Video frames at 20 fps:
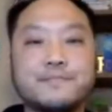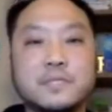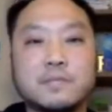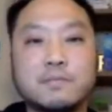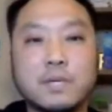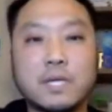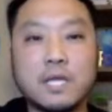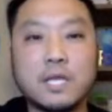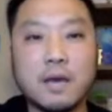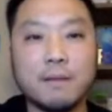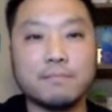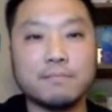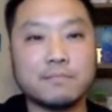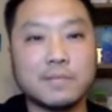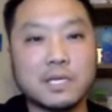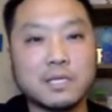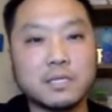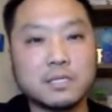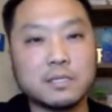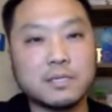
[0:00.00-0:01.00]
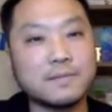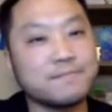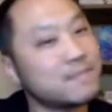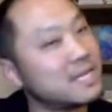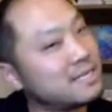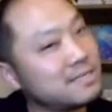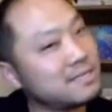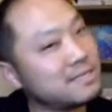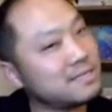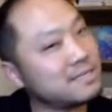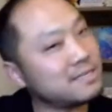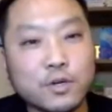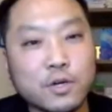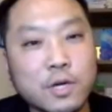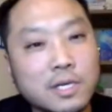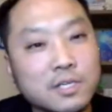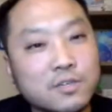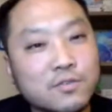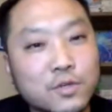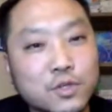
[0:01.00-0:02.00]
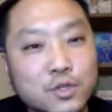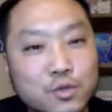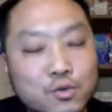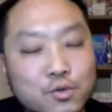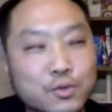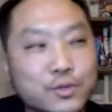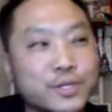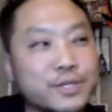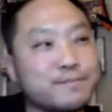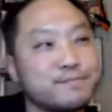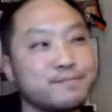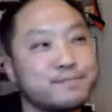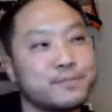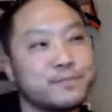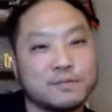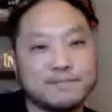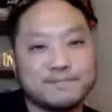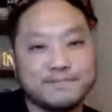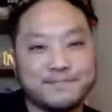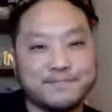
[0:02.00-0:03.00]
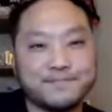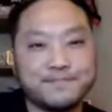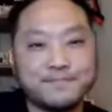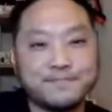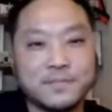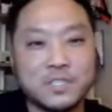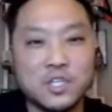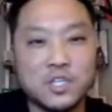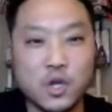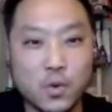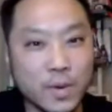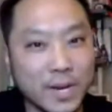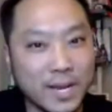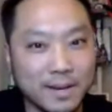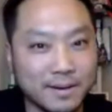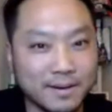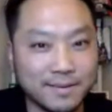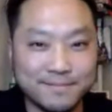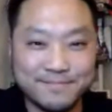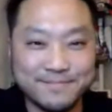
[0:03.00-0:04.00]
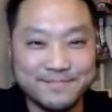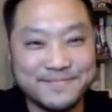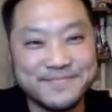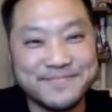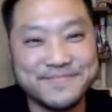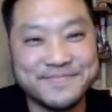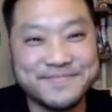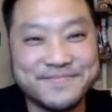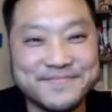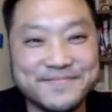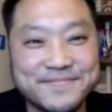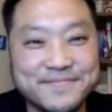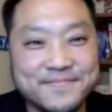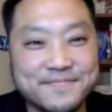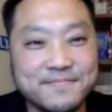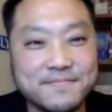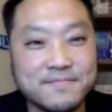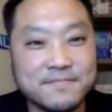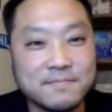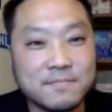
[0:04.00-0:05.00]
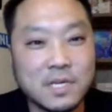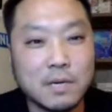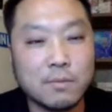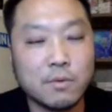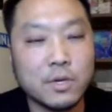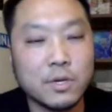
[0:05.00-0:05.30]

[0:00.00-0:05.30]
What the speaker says: But yeah, that's it for controversial cruising. So tune in. How about